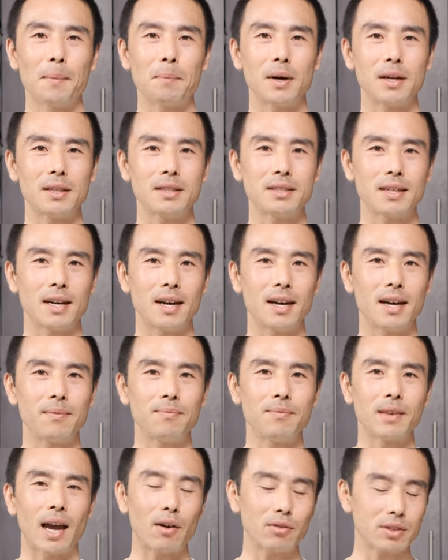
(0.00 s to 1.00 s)
But
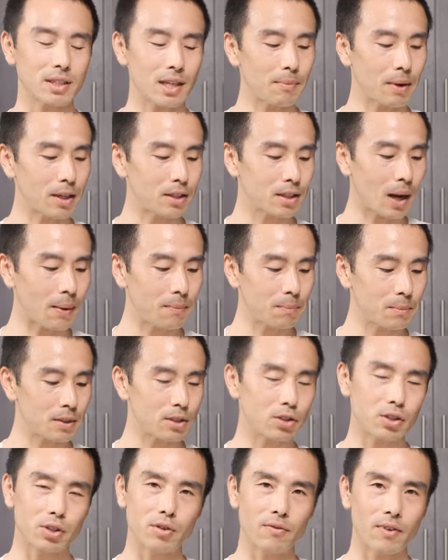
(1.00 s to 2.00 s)
uh, I would say my
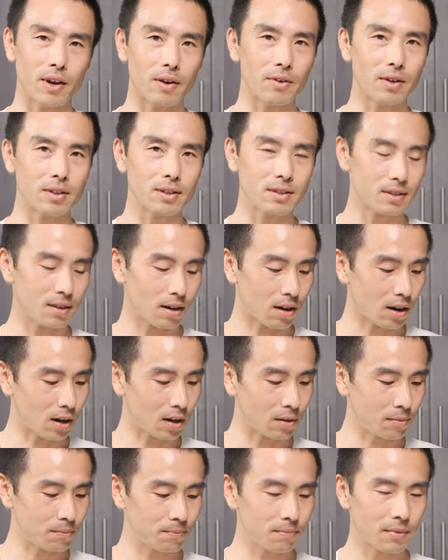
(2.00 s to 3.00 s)
top two favorites
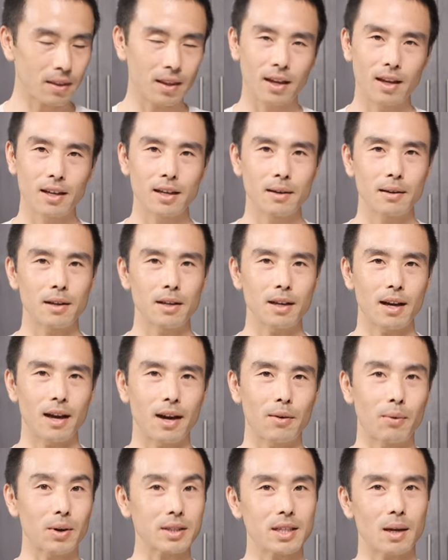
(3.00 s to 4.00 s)
are
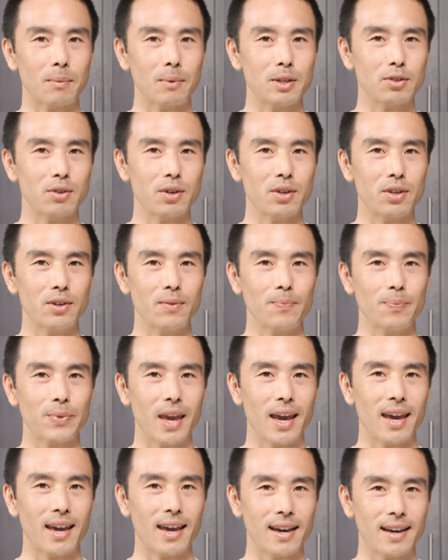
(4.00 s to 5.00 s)
uh, wasabi joyu
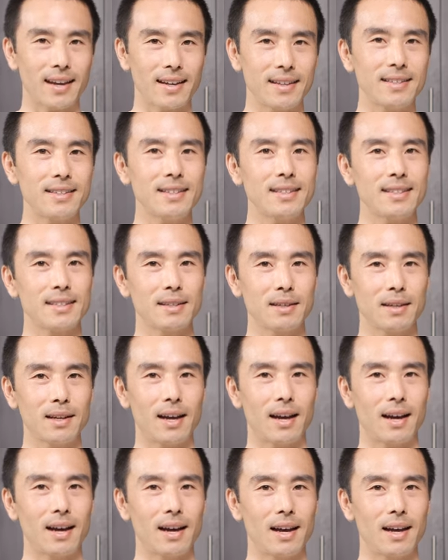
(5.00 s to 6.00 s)
and,
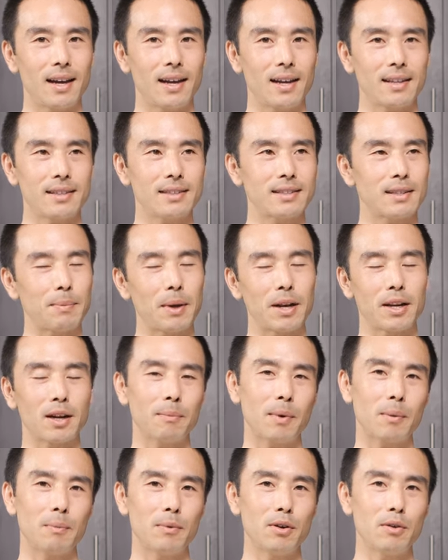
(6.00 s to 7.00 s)
uh, depending
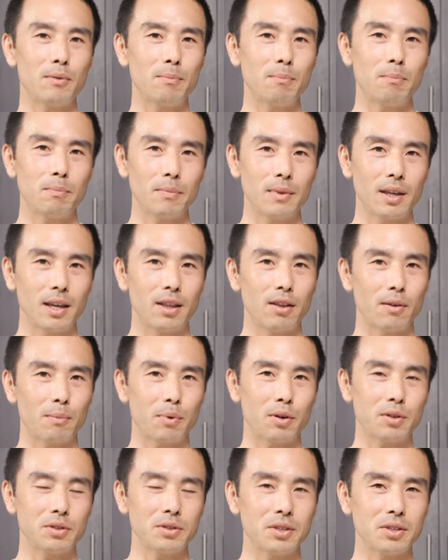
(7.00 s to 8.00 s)
on my mood, either
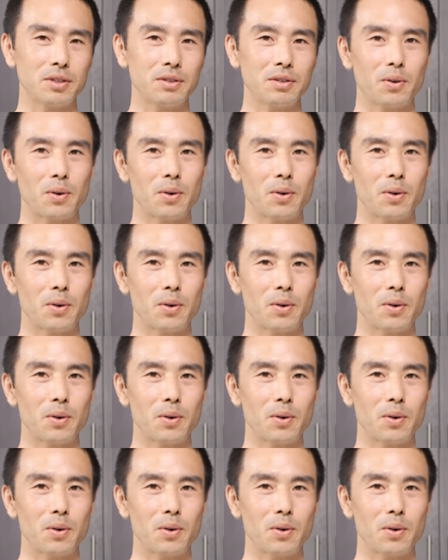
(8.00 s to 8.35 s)
ponzu